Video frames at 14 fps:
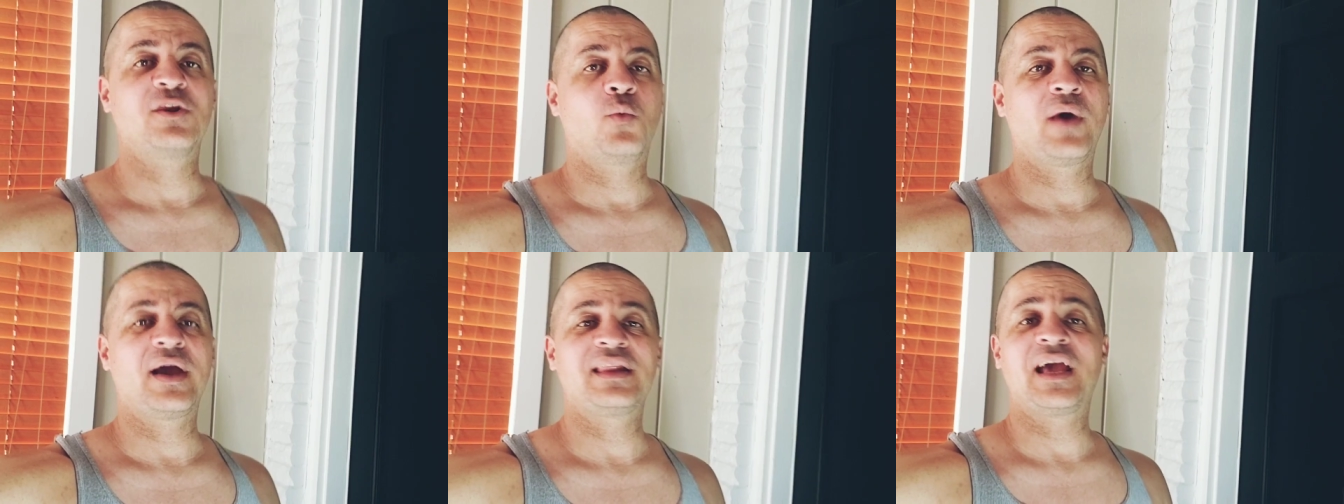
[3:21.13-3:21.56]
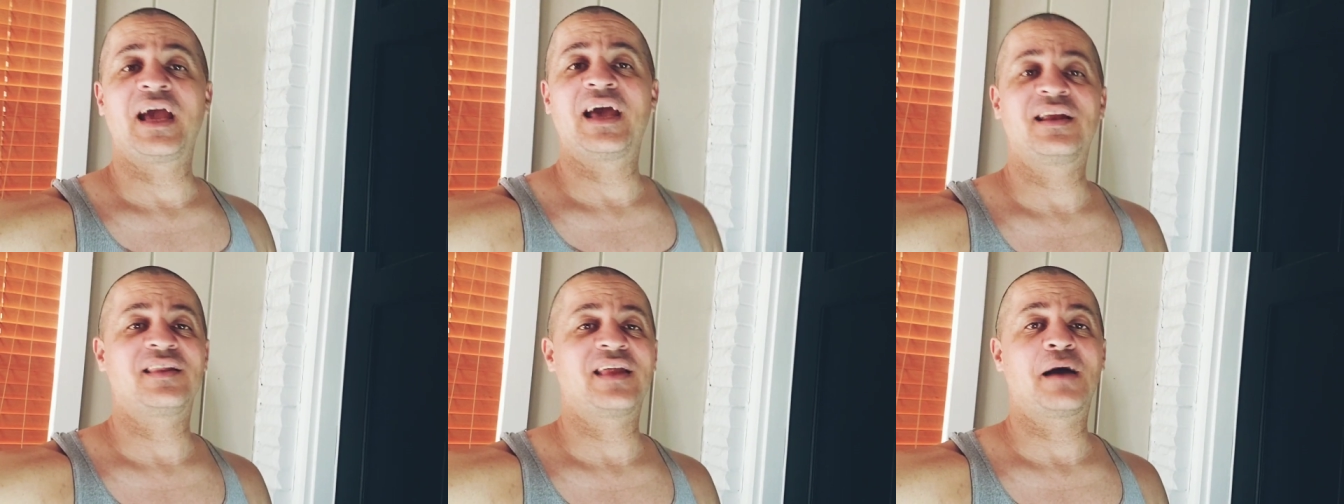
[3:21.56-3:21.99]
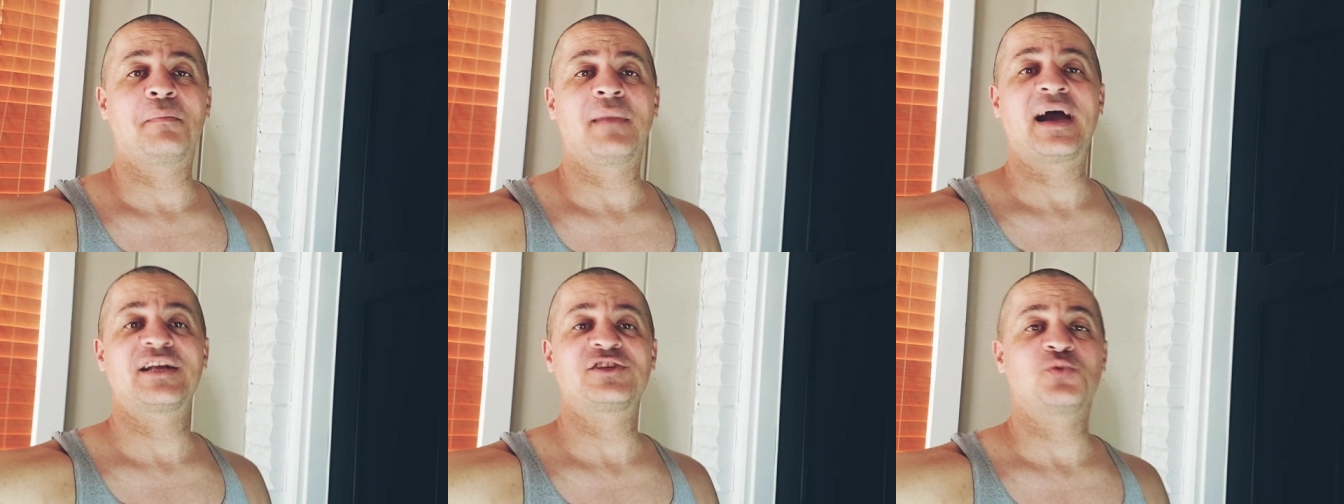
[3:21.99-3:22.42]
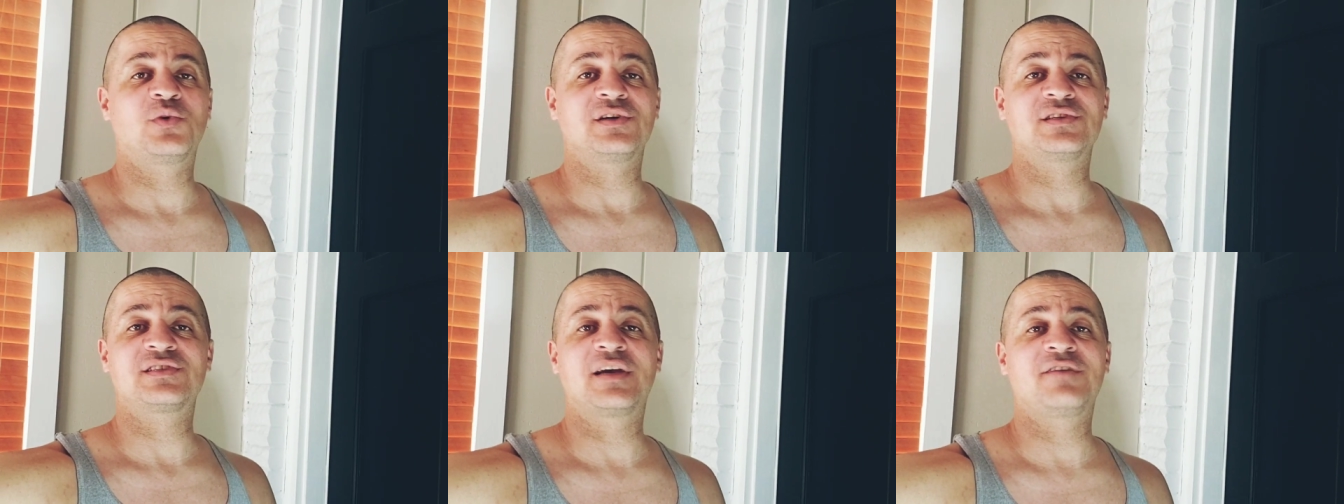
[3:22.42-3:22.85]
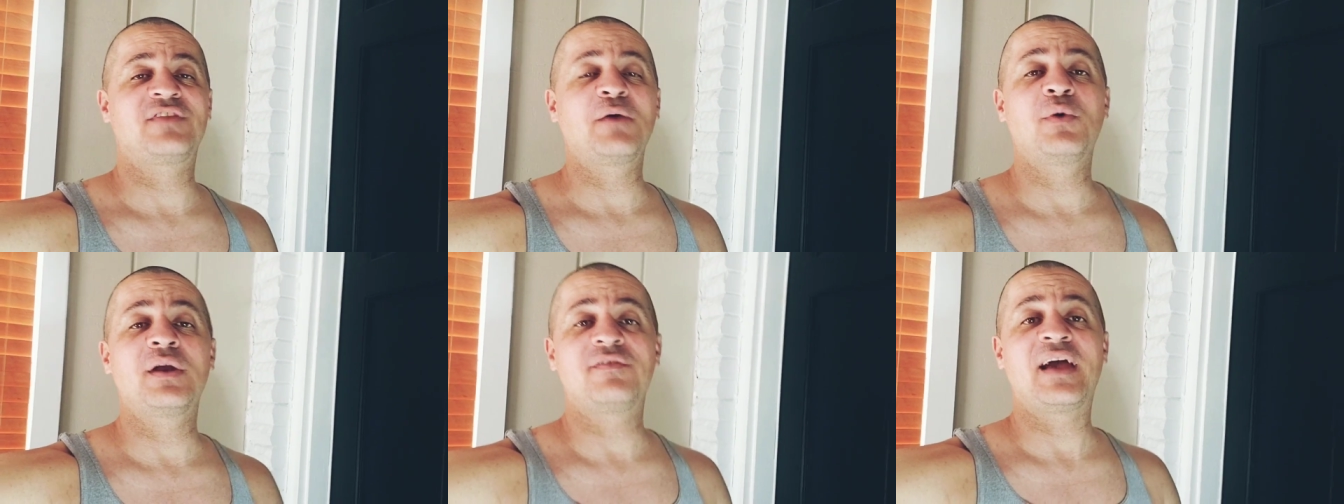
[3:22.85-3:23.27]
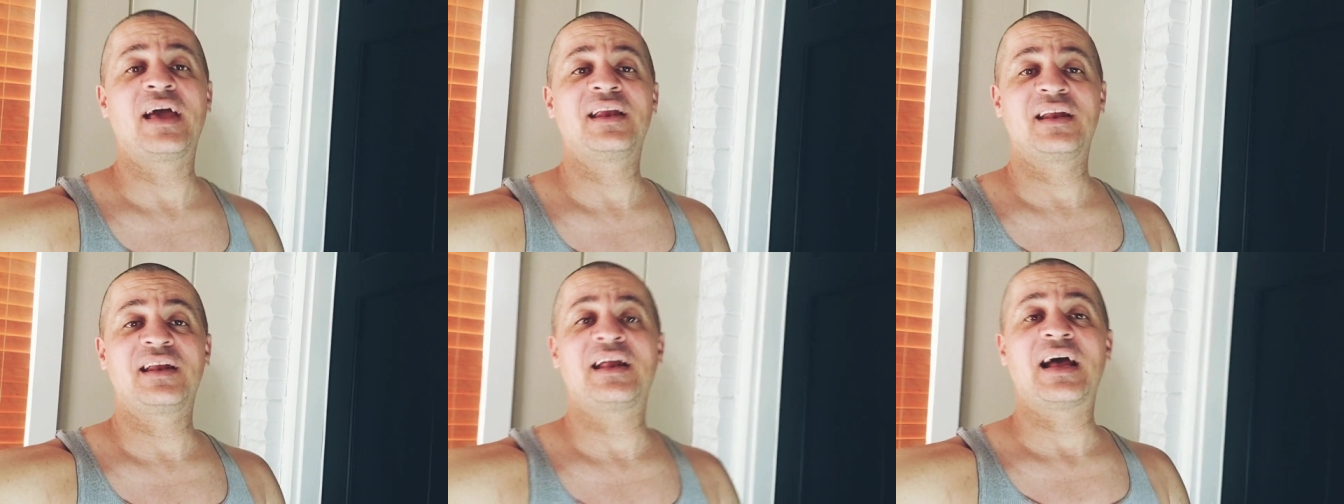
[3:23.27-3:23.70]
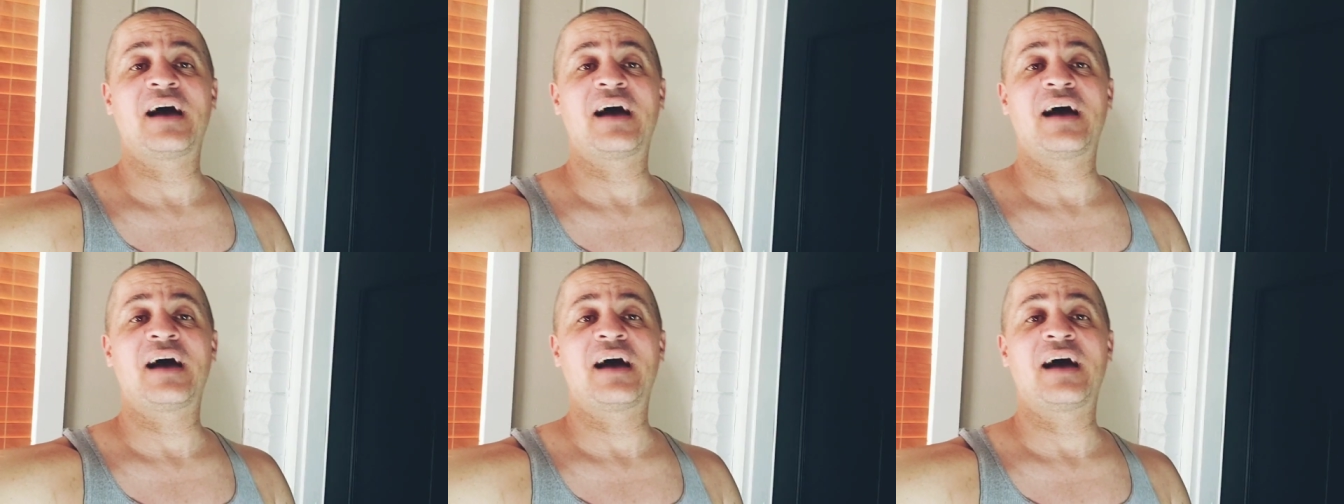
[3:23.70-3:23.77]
The way they ended that match was, if they would have ended it